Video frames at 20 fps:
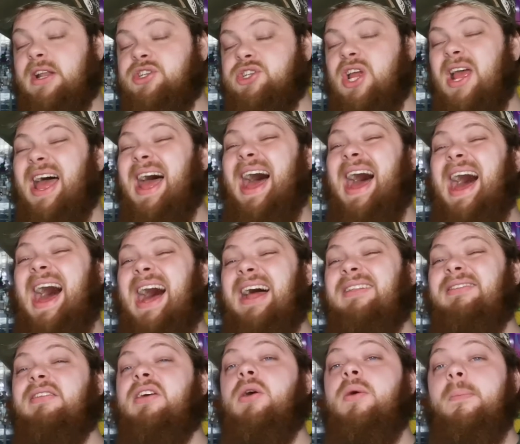match
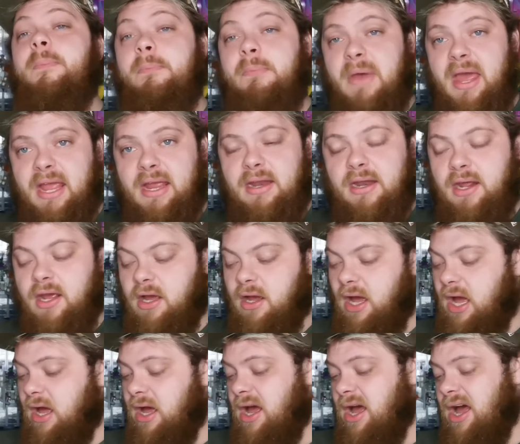at
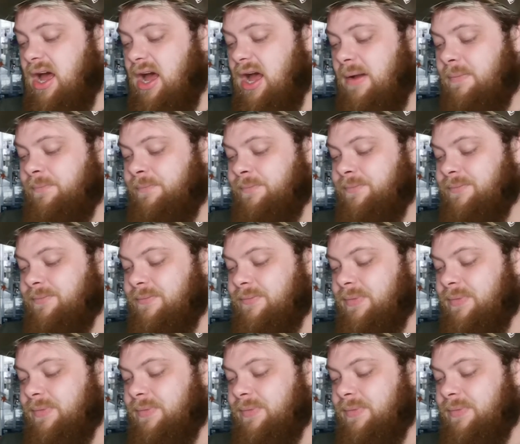Mania. I